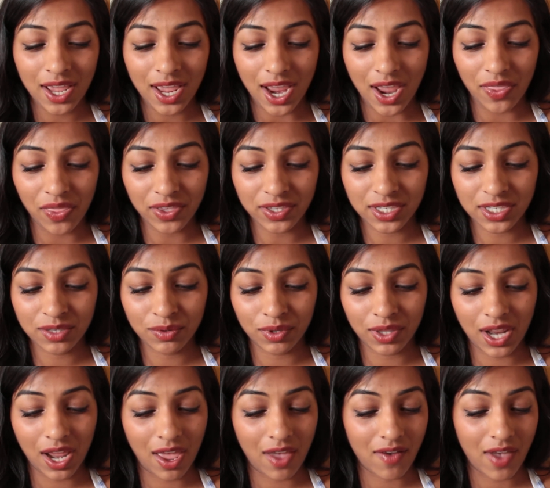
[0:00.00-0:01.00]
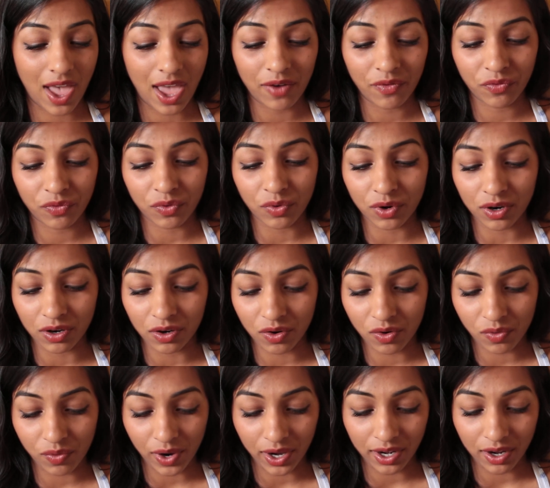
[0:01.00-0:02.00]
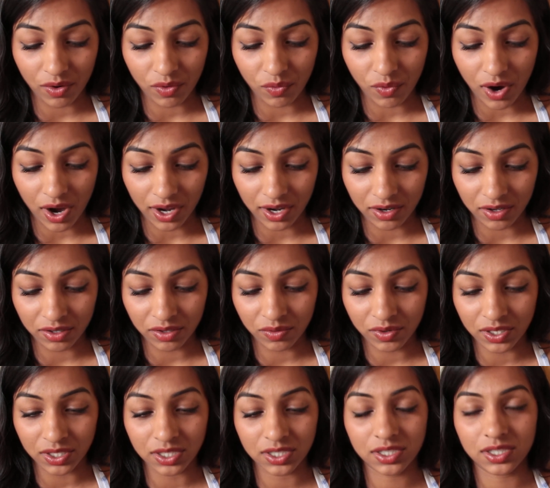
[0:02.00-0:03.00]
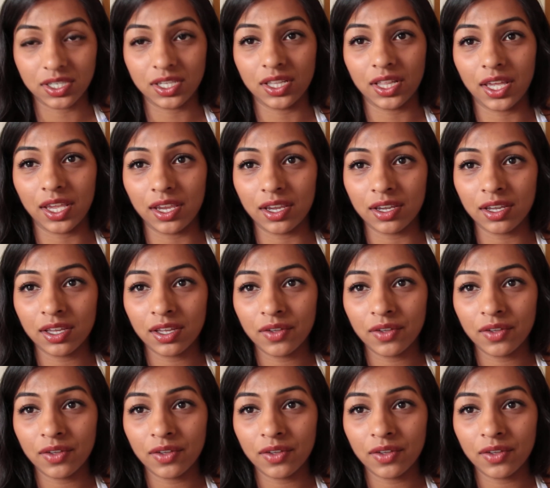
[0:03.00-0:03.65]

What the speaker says: And this is the one that I had for quite a while. You can see like,